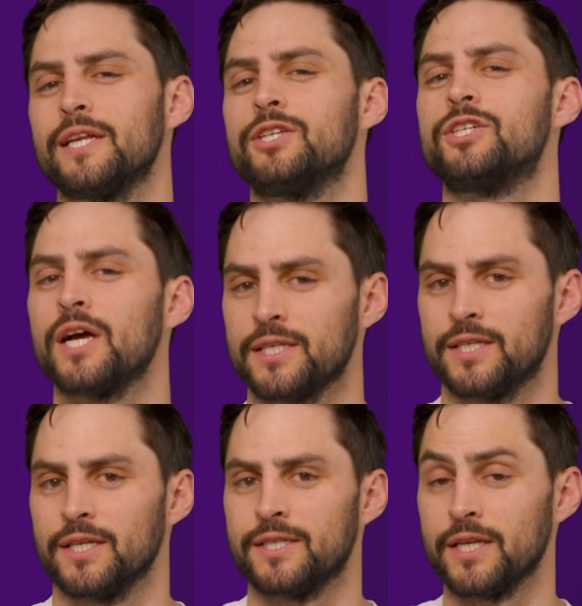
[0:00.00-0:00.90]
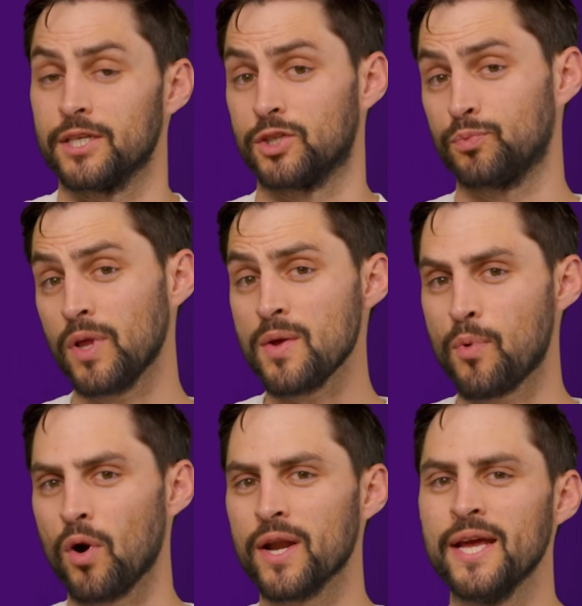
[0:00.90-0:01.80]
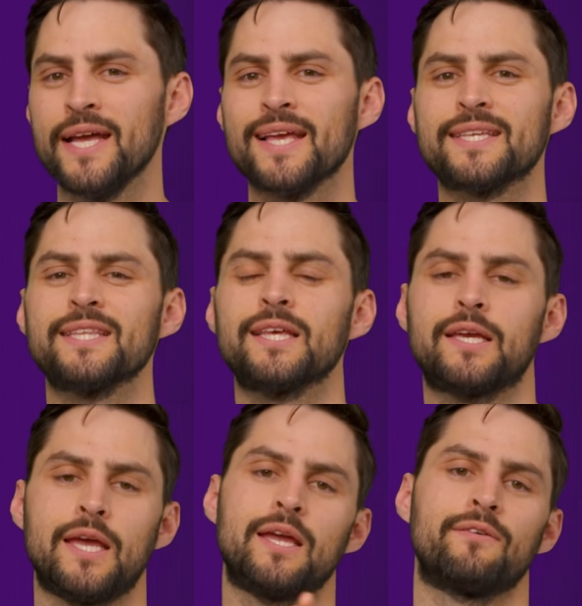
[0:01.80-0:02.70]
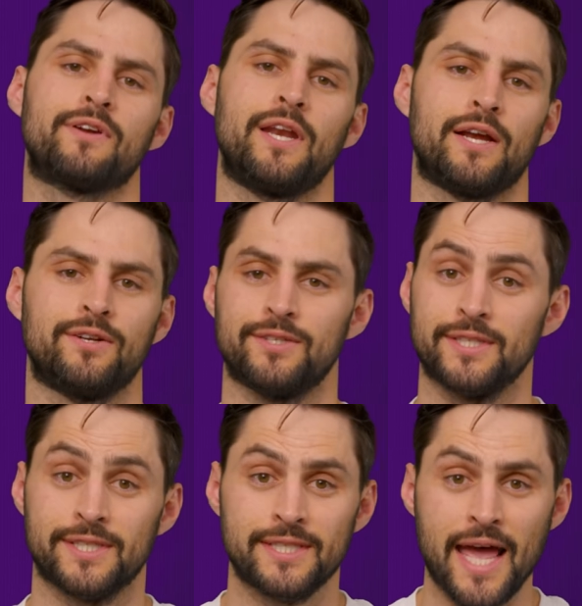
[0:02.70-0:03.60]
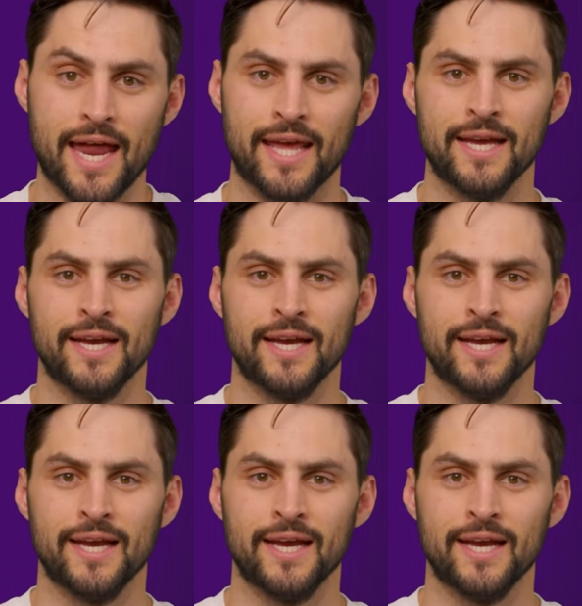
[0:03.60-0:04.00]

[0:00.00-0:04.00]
an injustice that DisplayPort isn't the king of connectors instead.